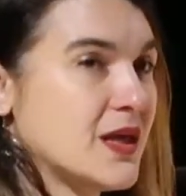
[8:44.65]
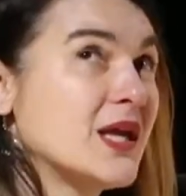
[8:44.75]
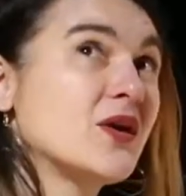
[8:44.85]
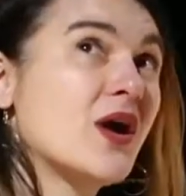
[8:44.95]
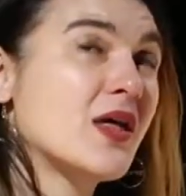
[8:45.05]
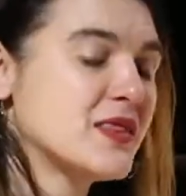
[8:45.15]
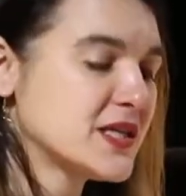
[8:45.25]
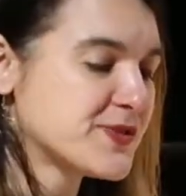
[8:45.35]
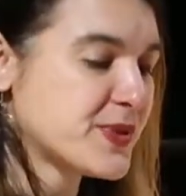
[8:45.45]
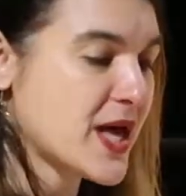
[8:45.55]
Here on
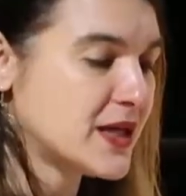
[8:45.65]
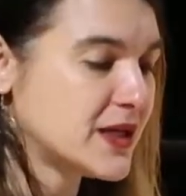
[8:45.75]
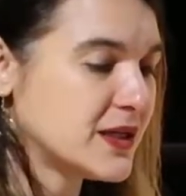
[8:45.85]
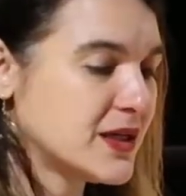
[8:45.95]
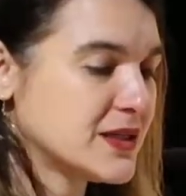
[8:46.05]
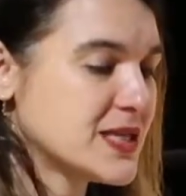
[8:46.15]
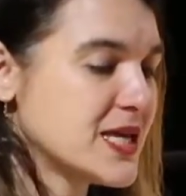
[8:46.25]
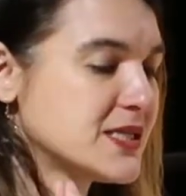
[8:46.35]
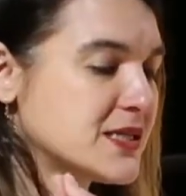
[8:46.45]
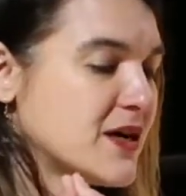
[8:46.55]
this planet,
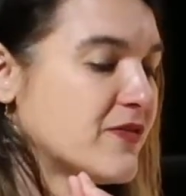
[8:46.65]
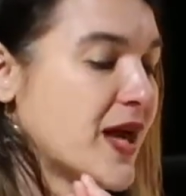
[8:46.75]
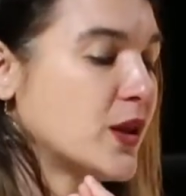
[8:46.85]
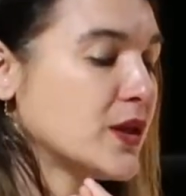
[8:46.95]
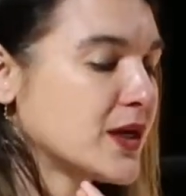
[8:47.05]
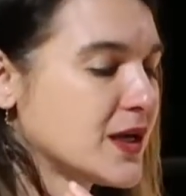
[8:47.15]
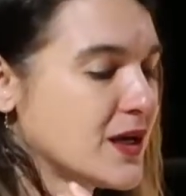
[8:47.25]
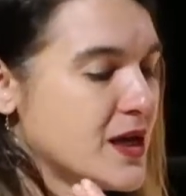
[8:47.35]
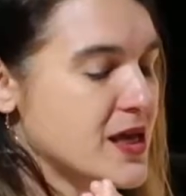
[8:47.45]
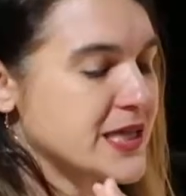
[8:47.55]
taste of elk,
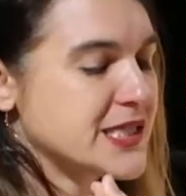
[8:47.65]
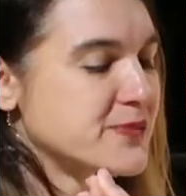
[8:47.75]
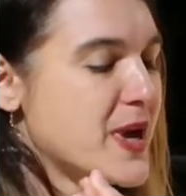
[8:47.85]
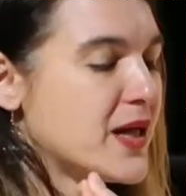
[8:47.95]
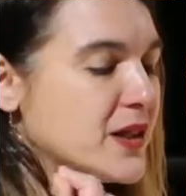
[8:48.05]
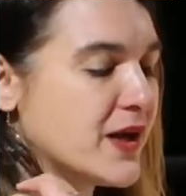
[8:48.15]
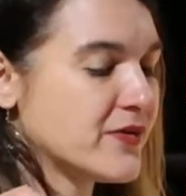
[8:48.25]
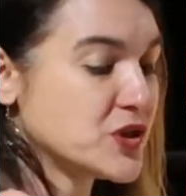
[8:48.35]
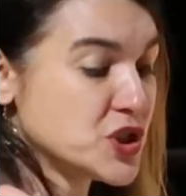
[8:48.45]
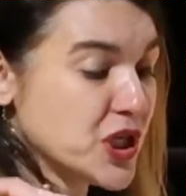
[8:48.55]
smell
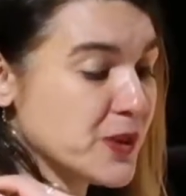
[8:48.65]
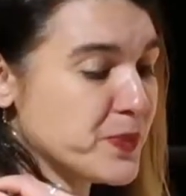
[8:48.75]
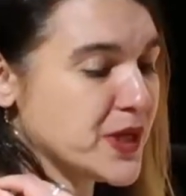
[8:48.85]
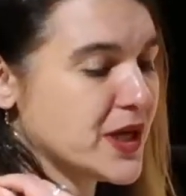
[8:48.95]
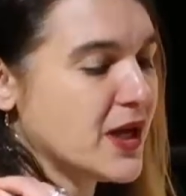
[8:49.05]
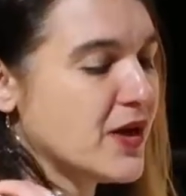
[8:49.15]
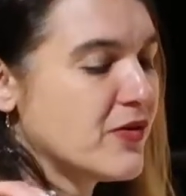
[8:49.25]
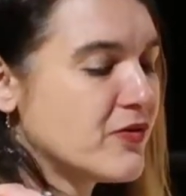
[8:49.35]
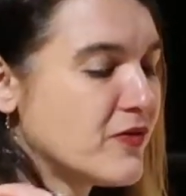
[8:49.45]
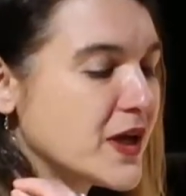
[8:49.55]
of sheep,
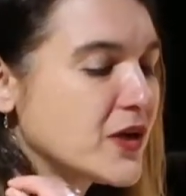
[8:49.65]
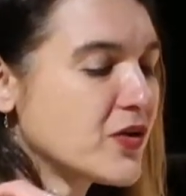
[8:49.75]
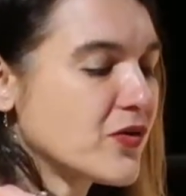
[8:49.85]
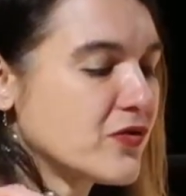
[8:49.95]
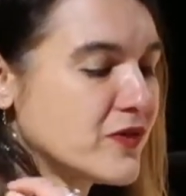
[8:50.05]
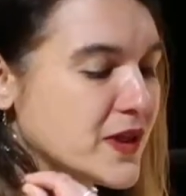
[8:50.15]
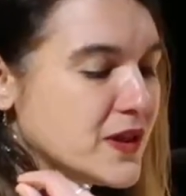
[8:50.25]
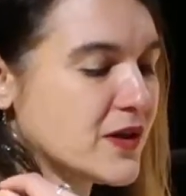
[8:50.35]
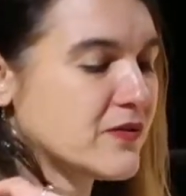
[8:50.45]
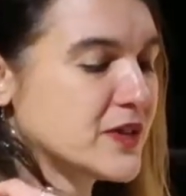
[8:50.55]
finger feel
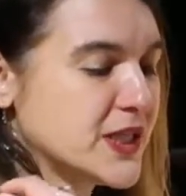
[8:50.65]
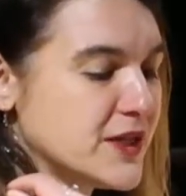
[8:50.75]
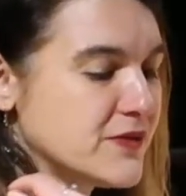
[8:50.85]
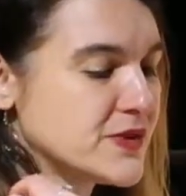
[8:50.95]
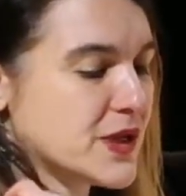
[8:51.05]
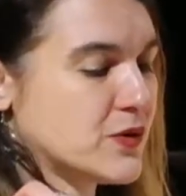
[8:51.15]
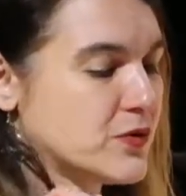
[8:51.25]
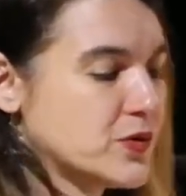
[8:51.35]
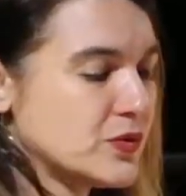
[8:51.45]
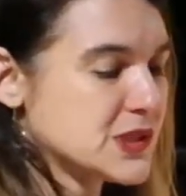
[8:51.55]
of leaves
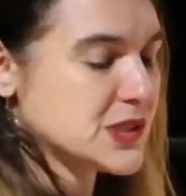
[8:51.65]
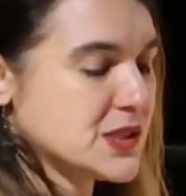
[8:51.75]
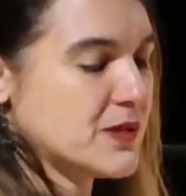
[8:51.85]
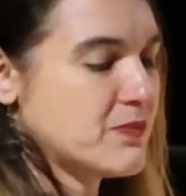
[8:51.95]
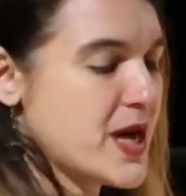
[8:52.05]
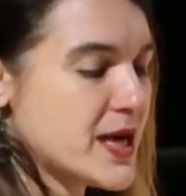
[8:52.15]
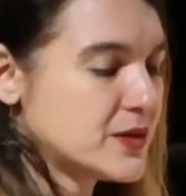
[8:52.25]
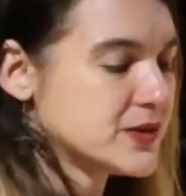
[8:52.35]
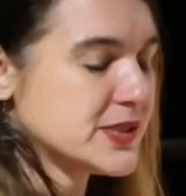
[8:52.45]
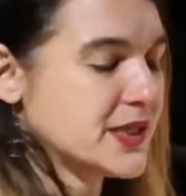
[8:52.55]
and roots,
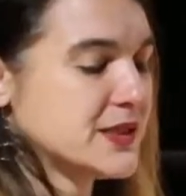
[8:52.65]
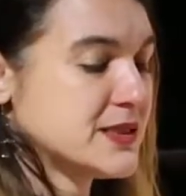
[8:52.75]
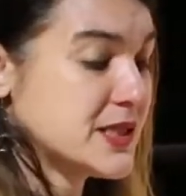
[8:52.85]
petals and